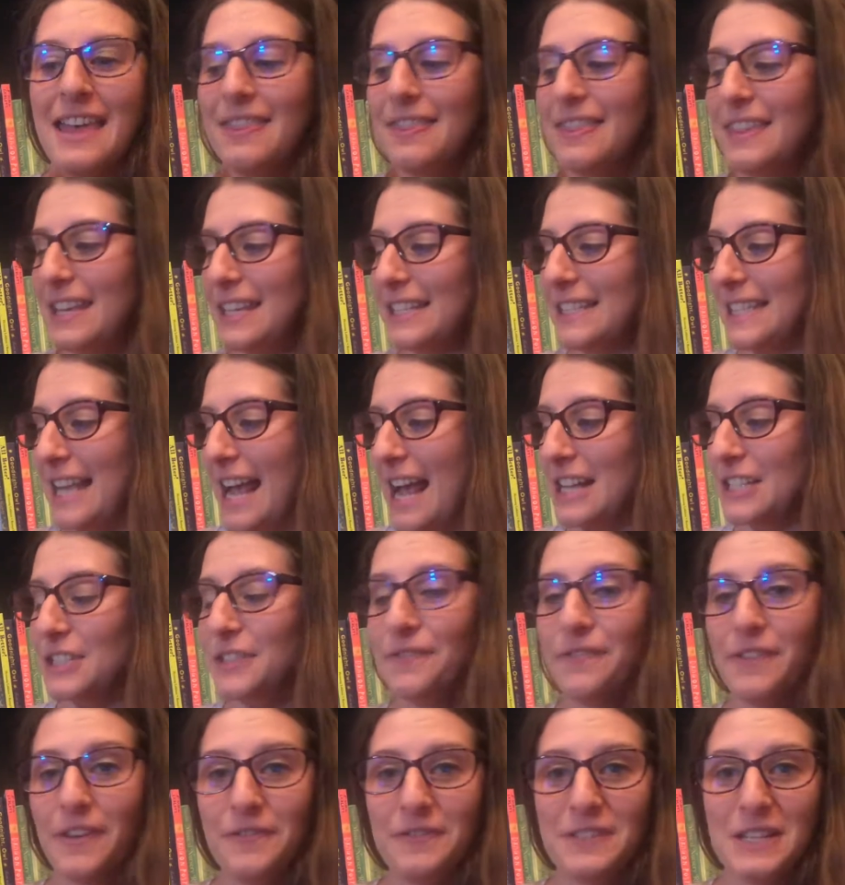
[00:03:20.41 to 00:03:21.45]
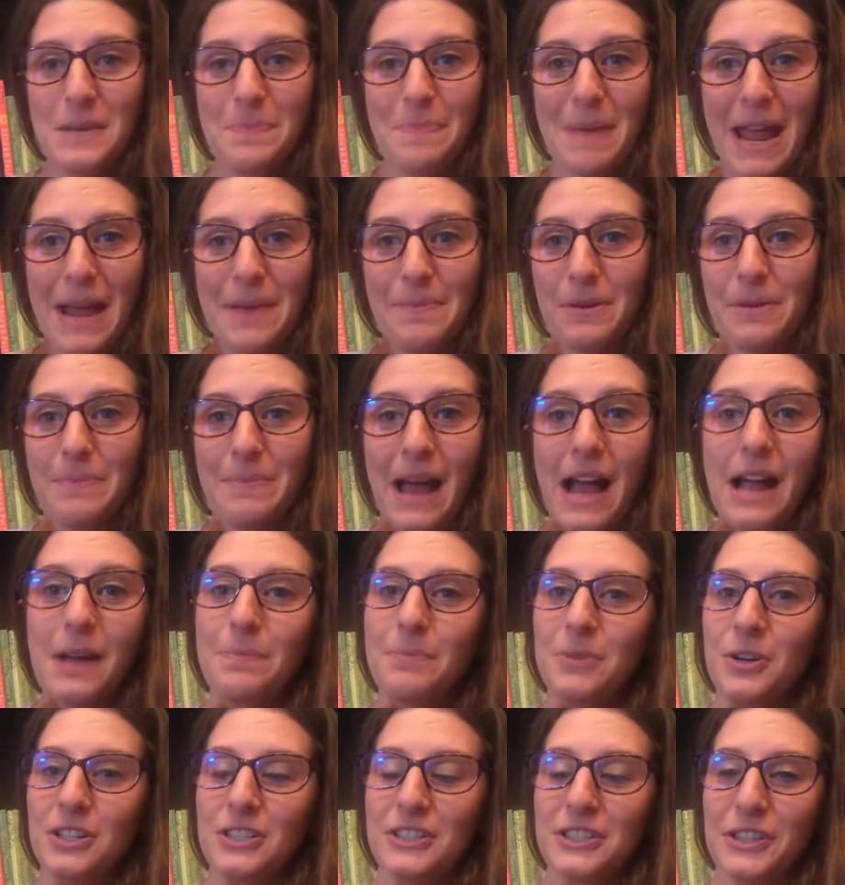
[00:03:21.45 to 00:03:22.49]
This has 50 paperback
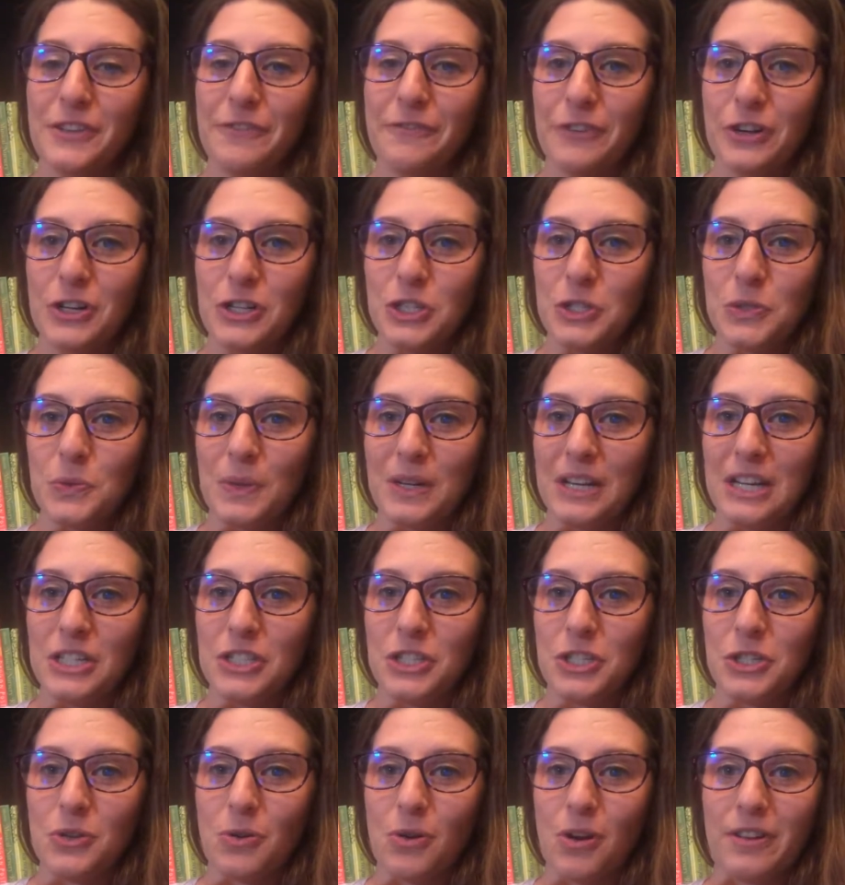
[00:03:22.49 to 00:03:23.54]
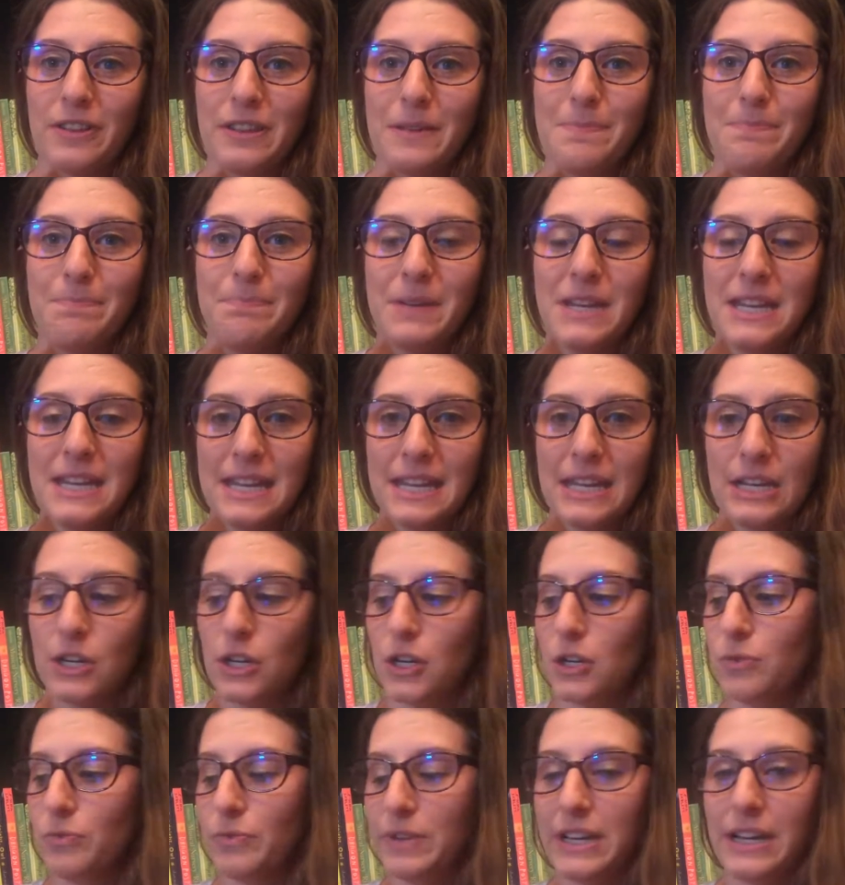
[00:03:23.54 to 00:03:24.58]
books. The first 22 are the
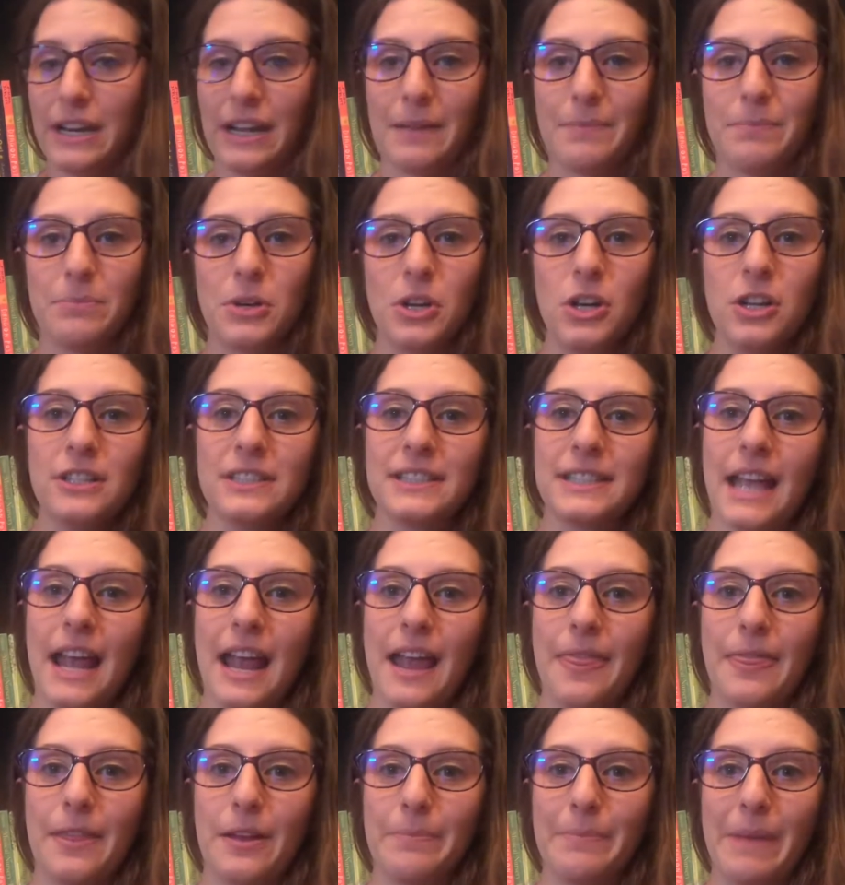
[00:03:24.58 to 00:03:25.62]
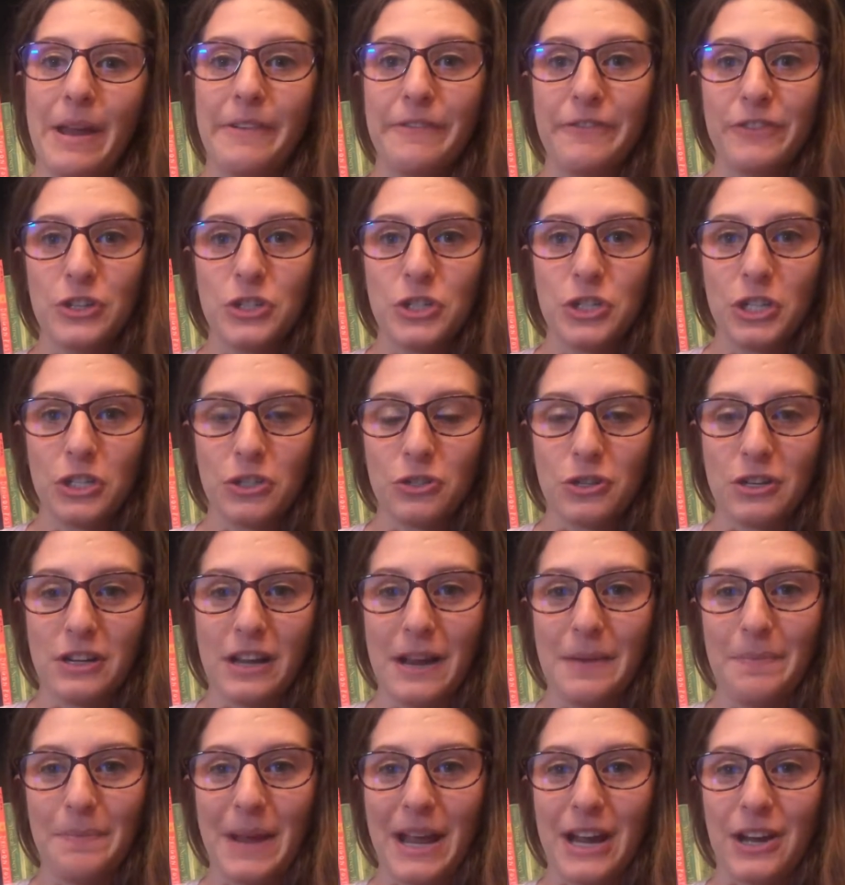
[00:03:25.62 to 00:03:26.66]
beginner reading books, and they're meant for children
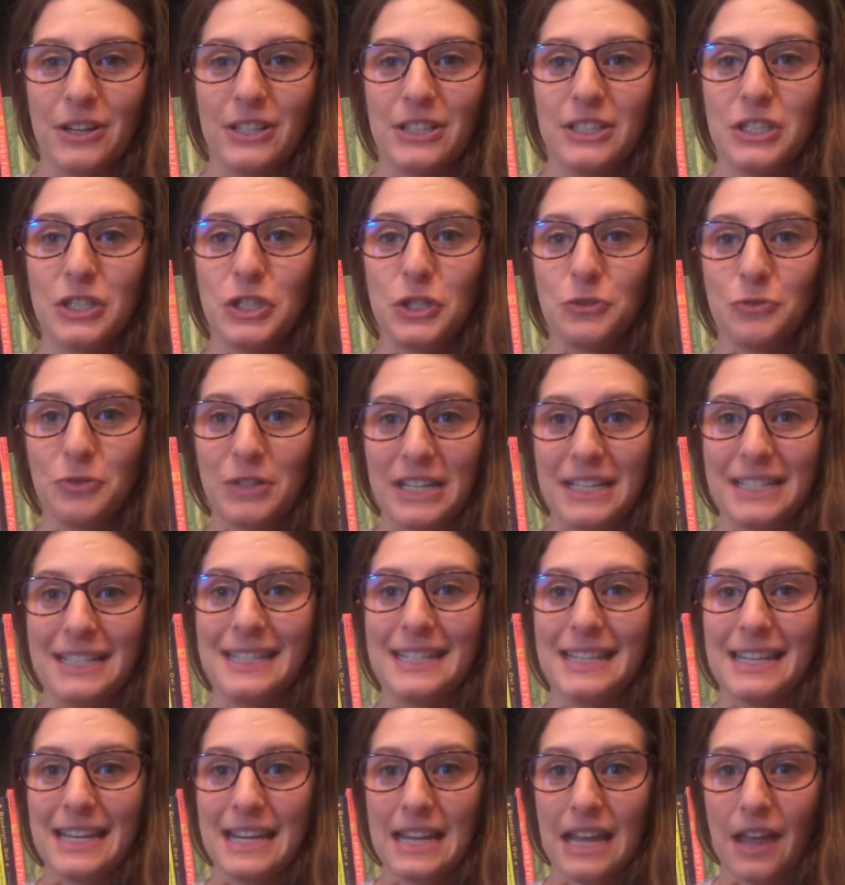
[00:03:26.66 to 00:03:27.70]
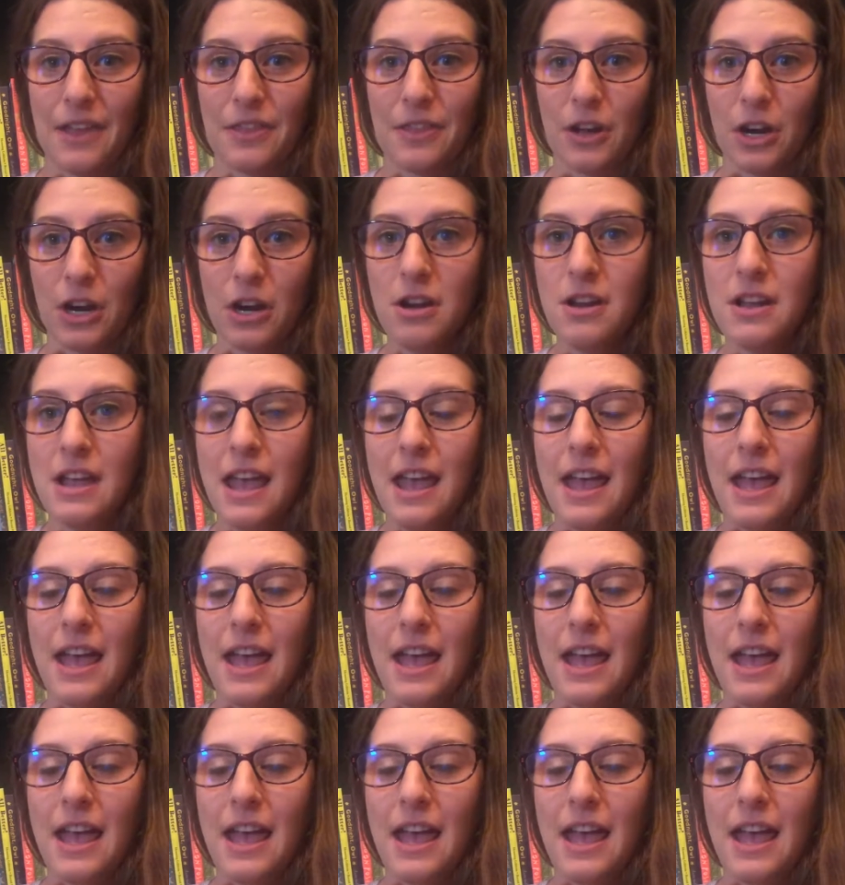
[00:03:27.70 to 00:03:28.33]
and parents to read together.